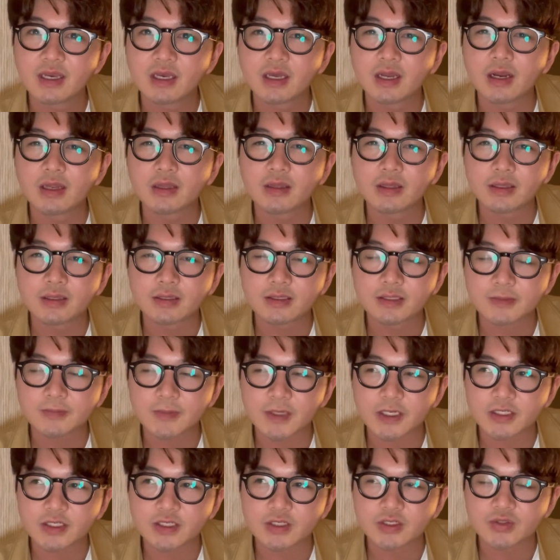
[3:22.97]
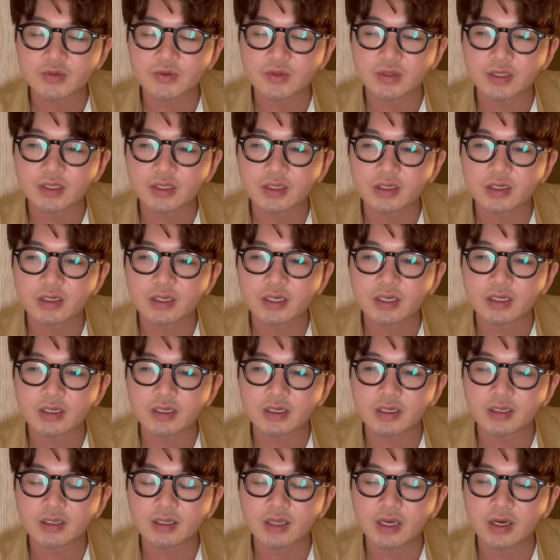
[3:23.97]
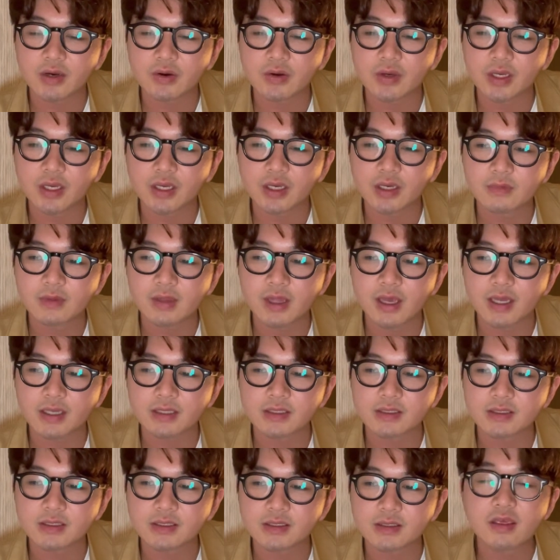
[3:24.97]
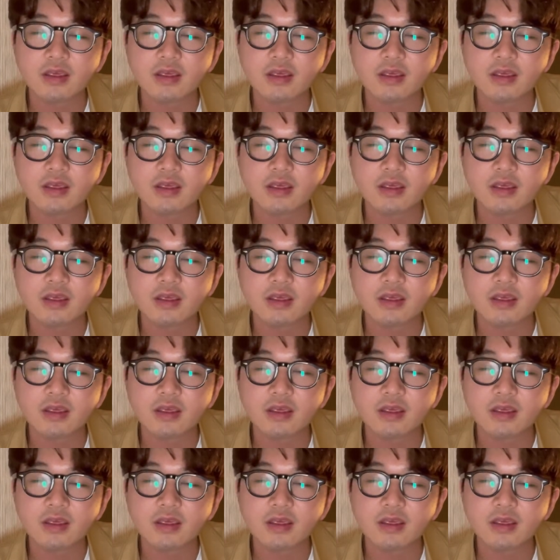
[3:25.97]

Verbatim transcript: And I think Lispector is really good at allowing that